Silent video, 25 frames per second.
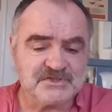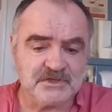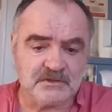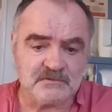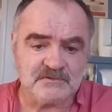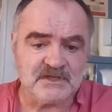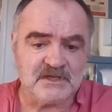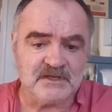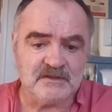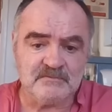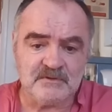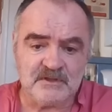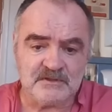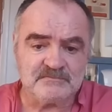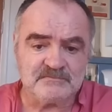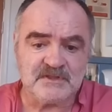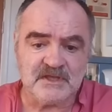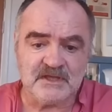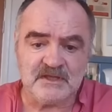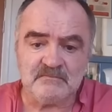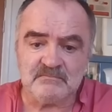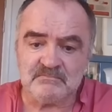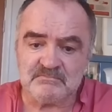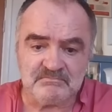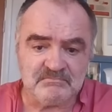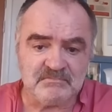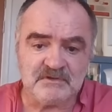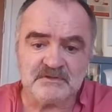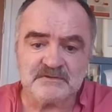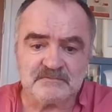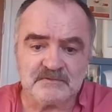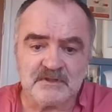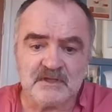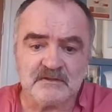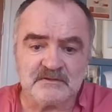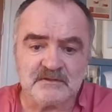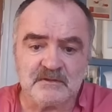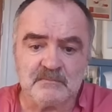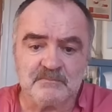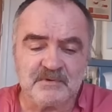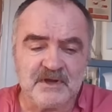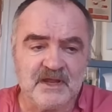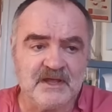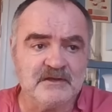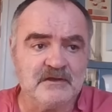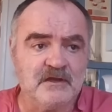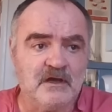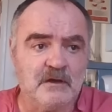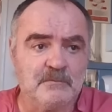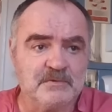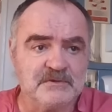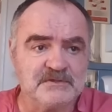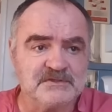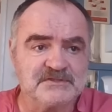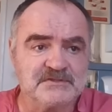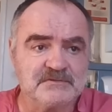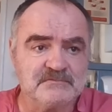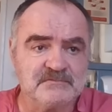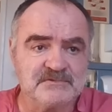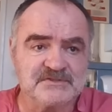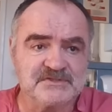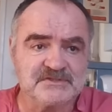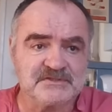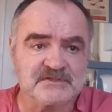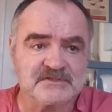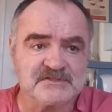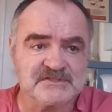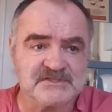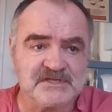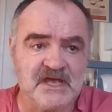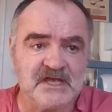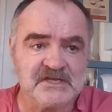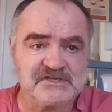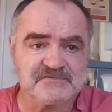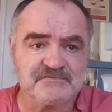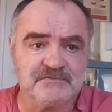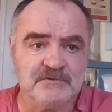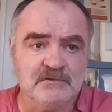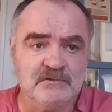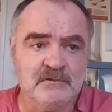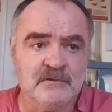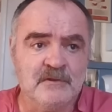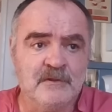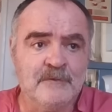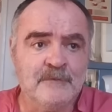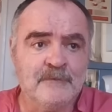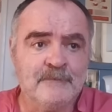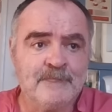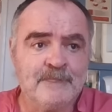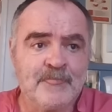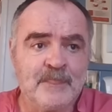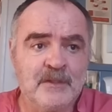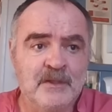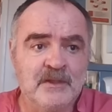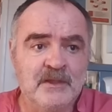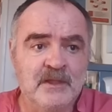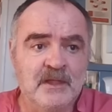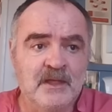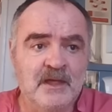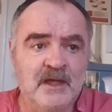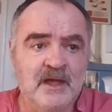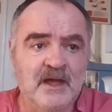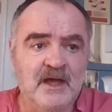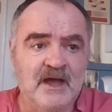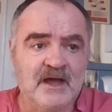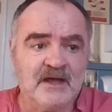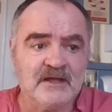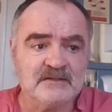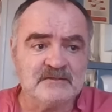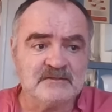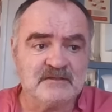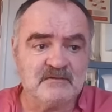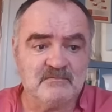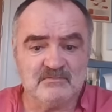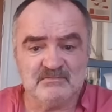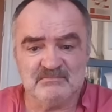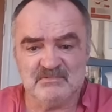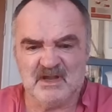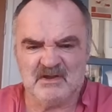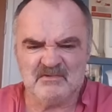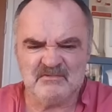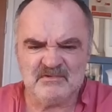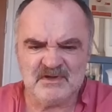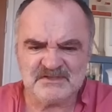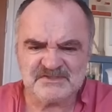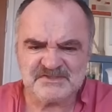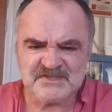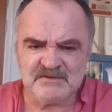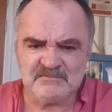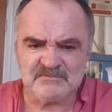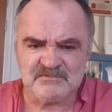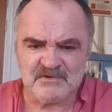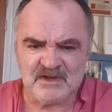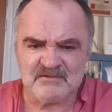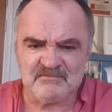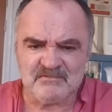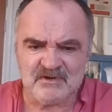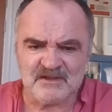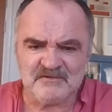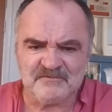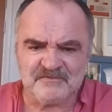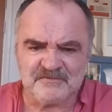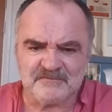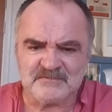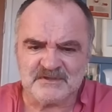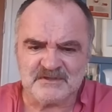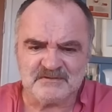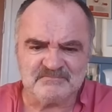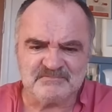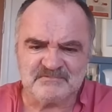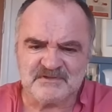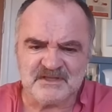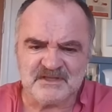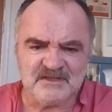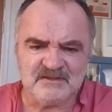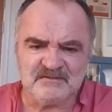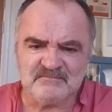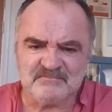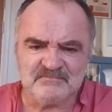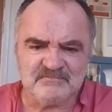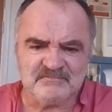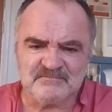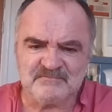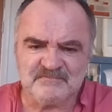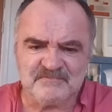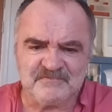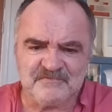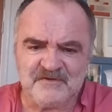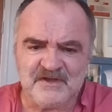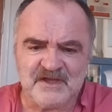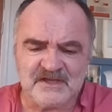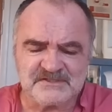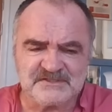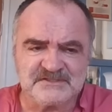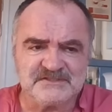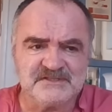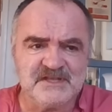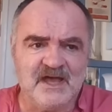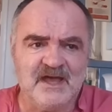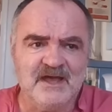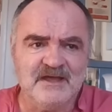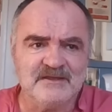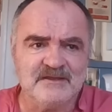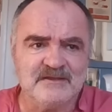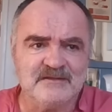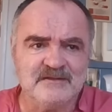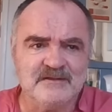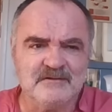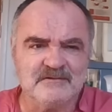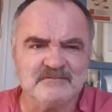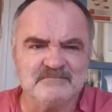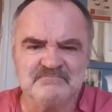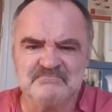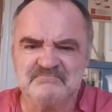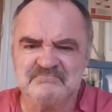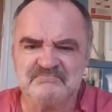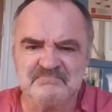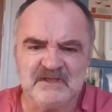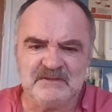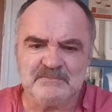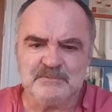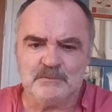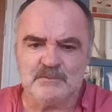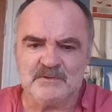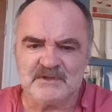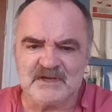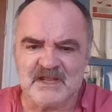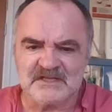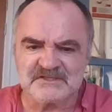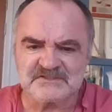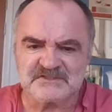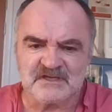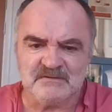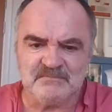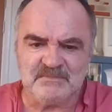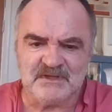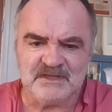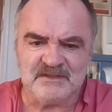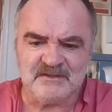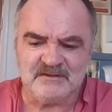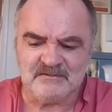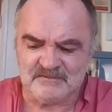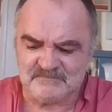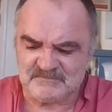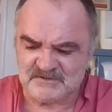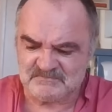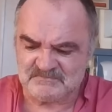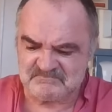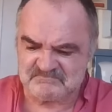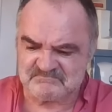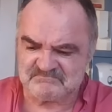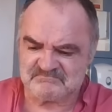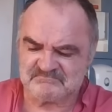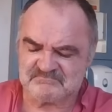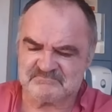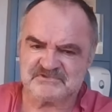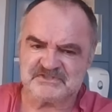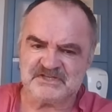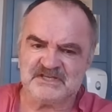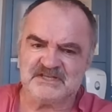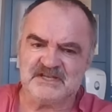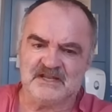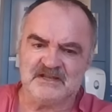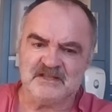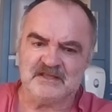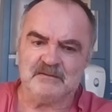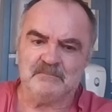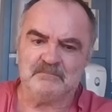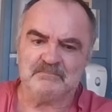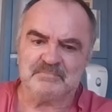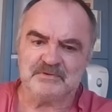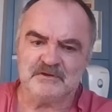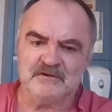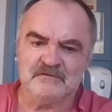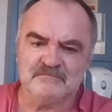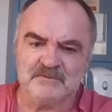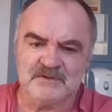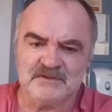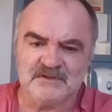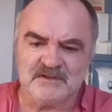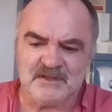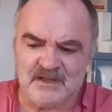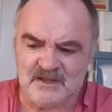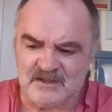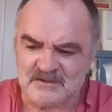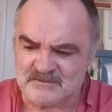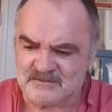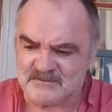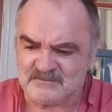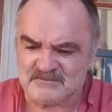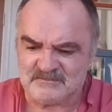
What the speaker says: So the brain up was successful, and it seemed right from the first day. People were asking me, "Have you seen any improvement yet?"